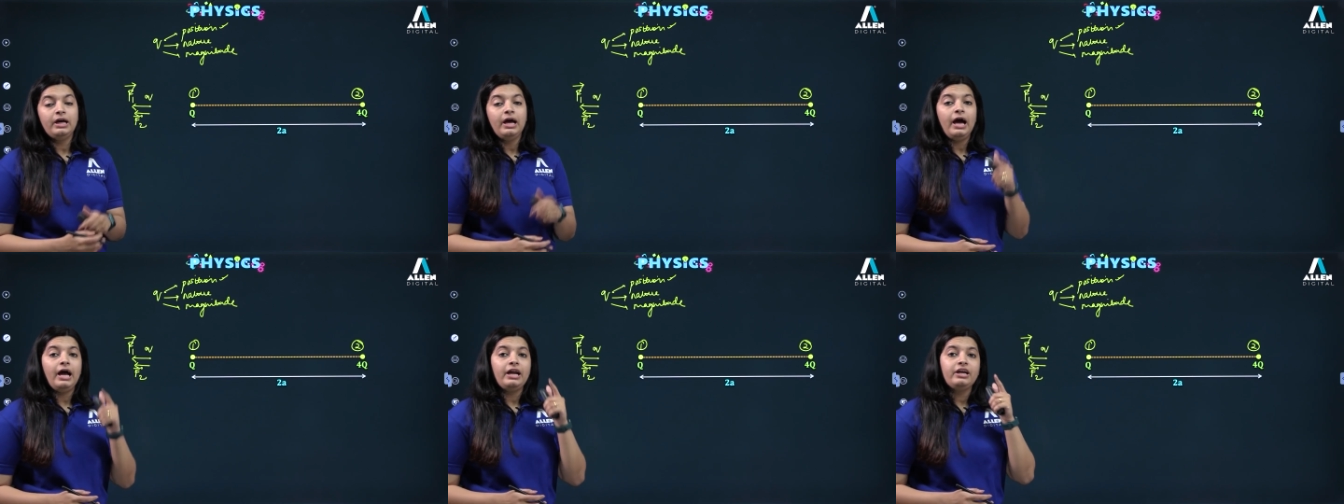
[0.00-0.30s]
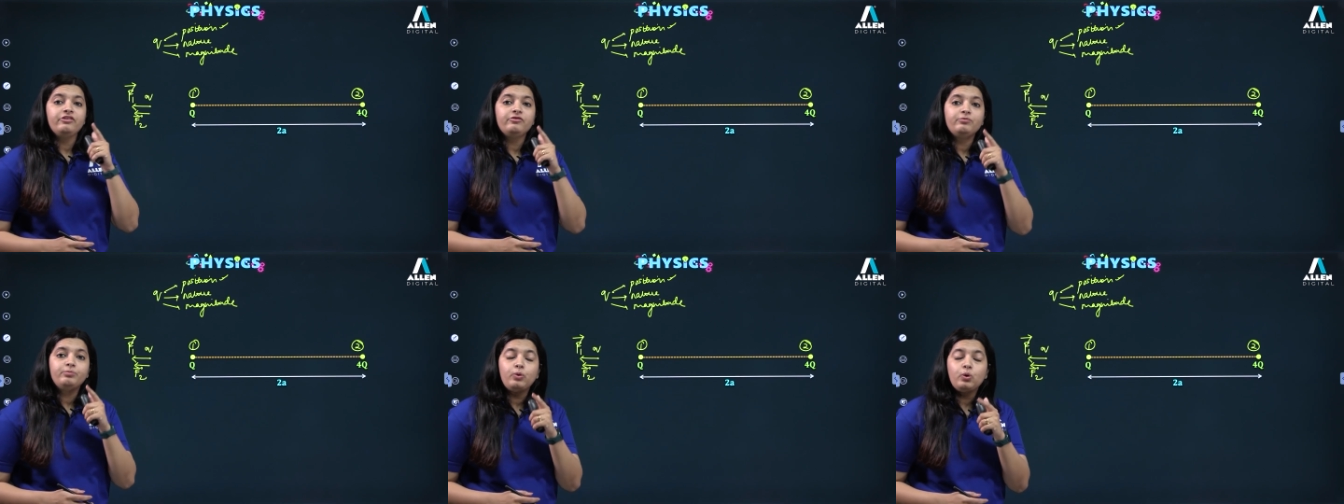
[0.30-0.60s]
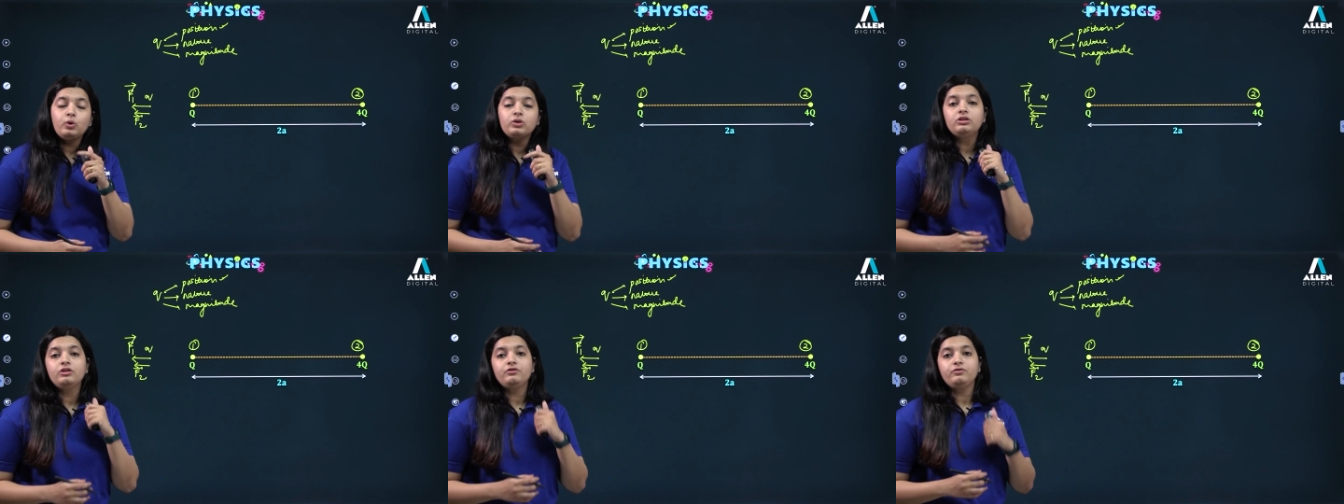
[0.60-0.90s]
And if
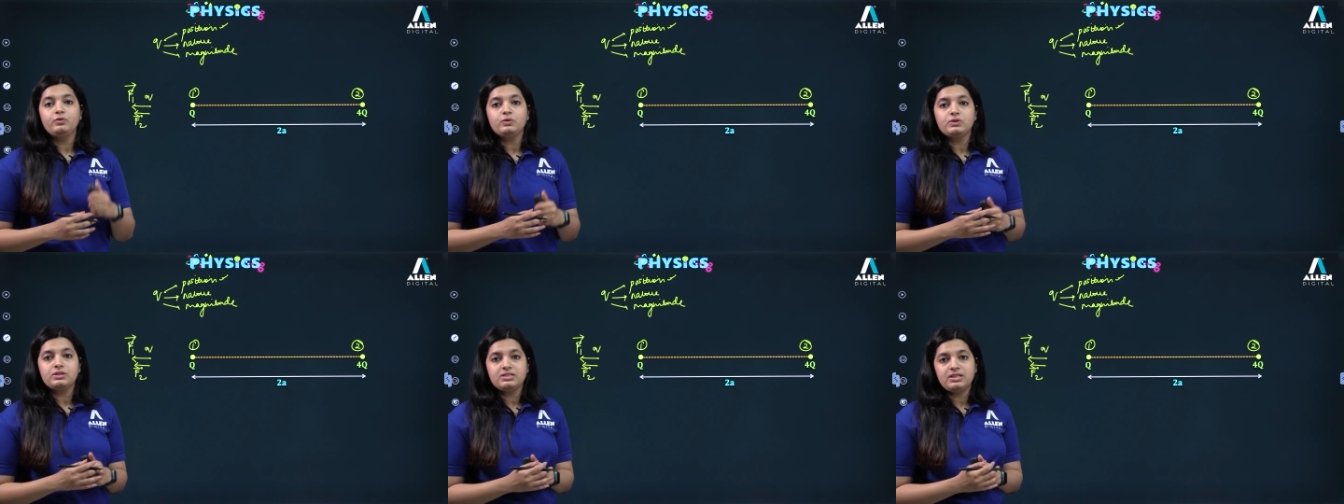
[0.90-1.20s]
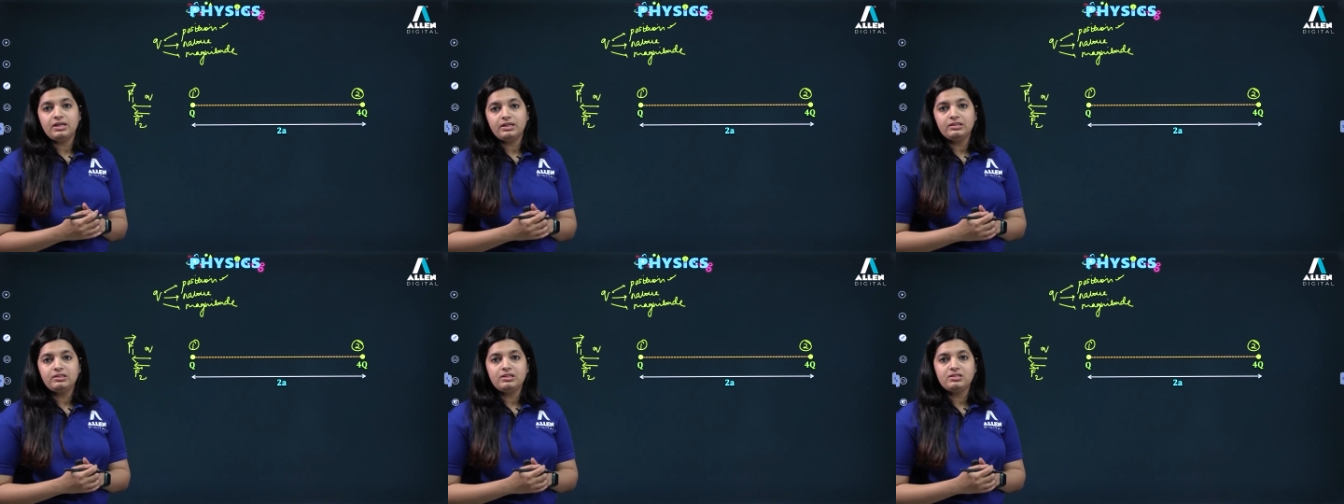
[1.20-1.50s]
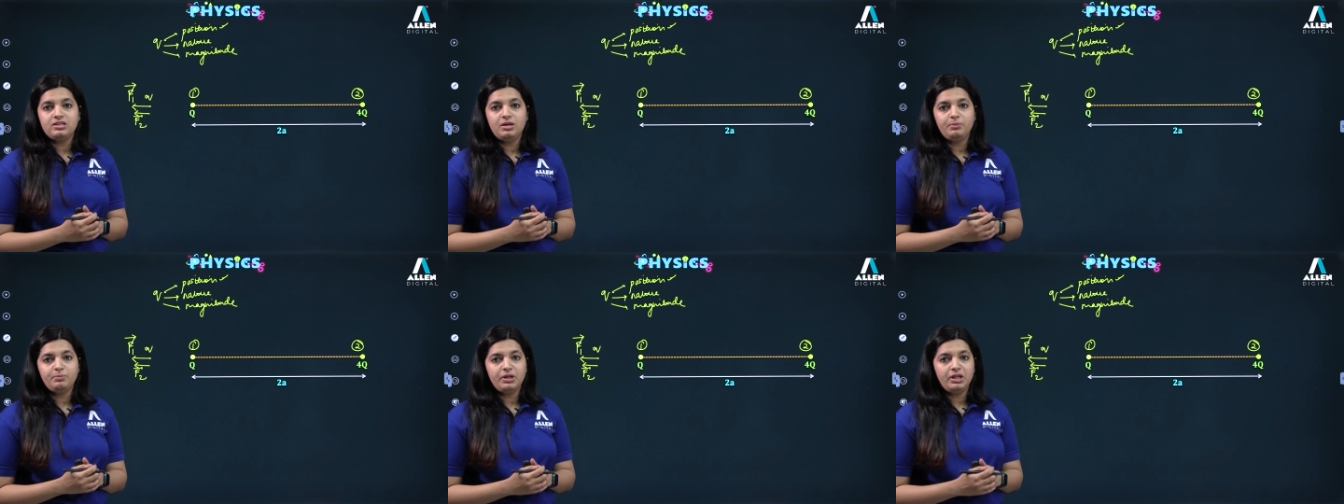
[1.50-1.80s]
both the forces are in the
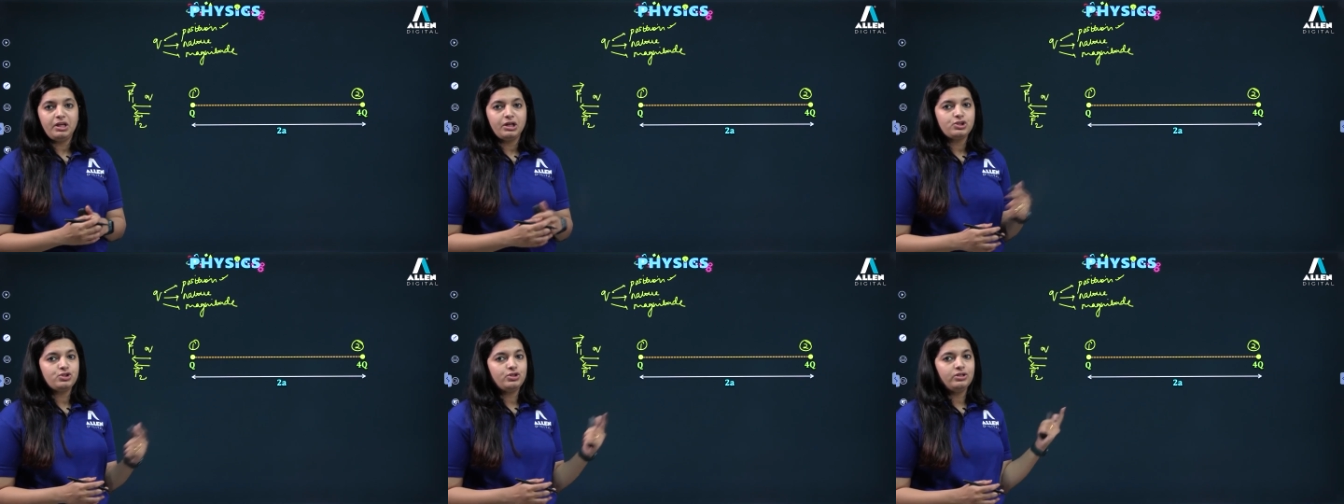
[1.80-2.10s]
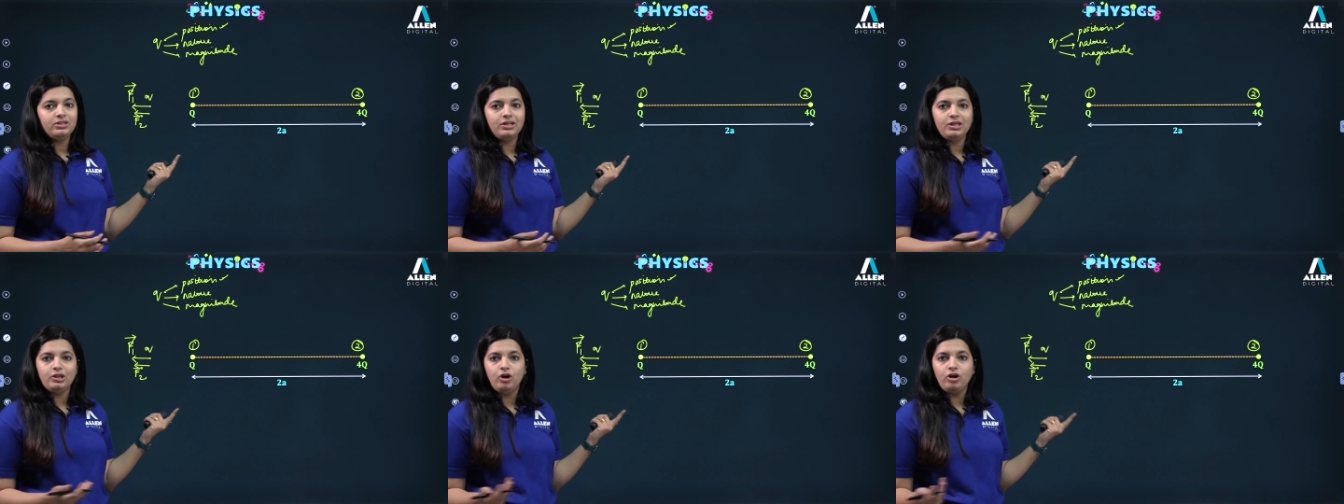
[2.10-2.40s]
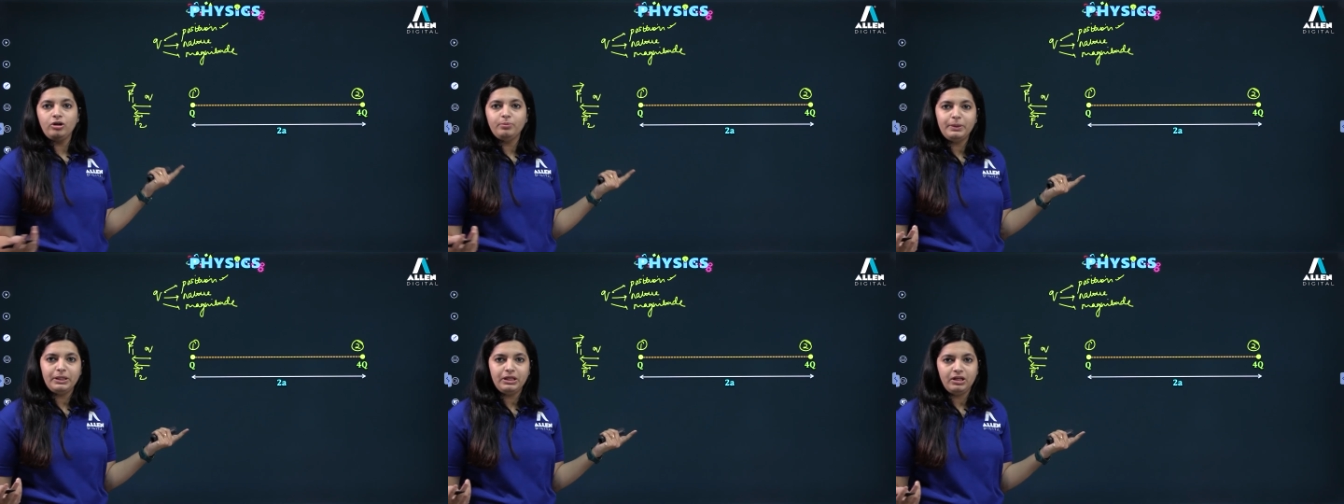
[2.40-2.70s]
same direction, it
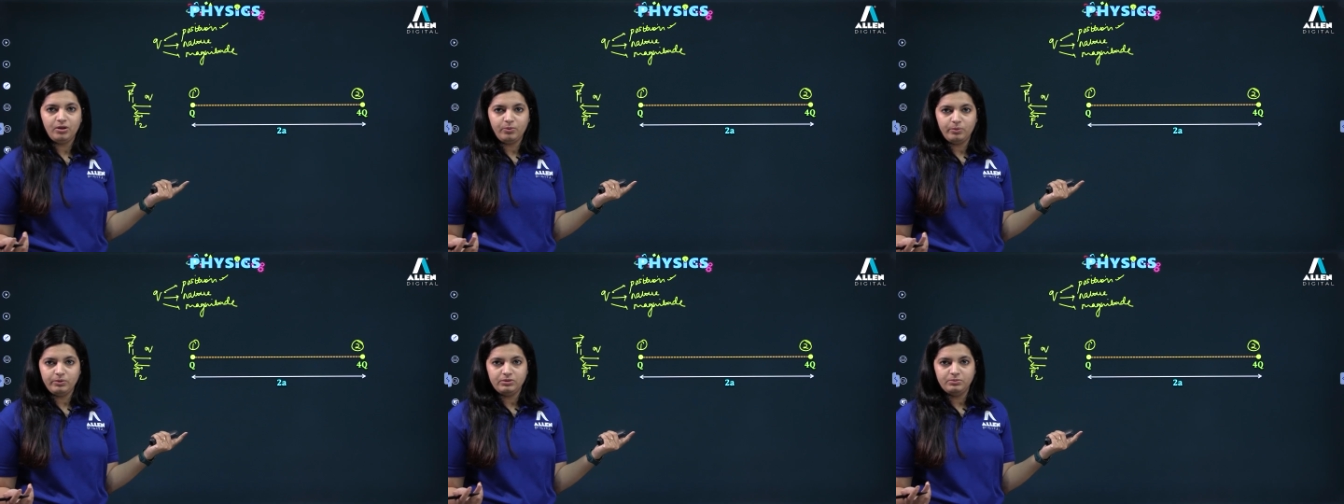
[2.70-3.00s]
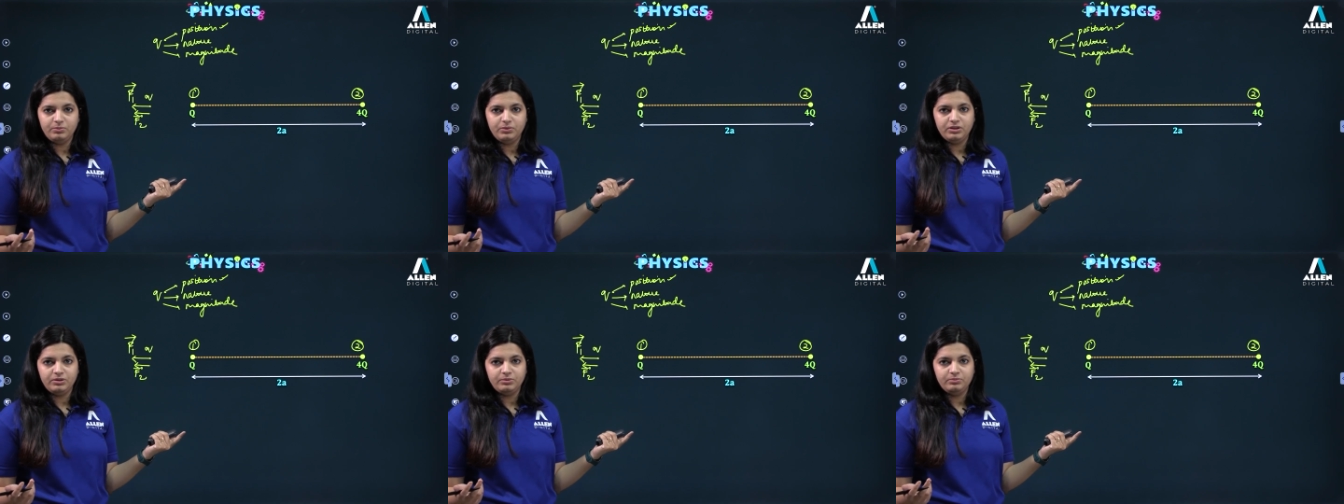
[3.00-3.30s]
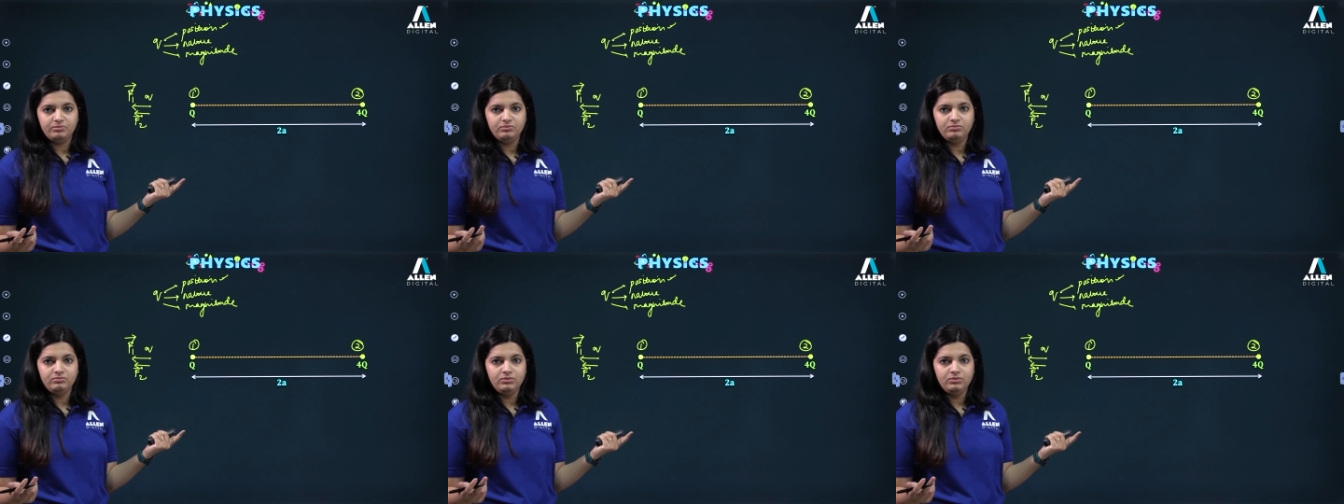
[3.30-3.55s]
cannot be in equilibrium.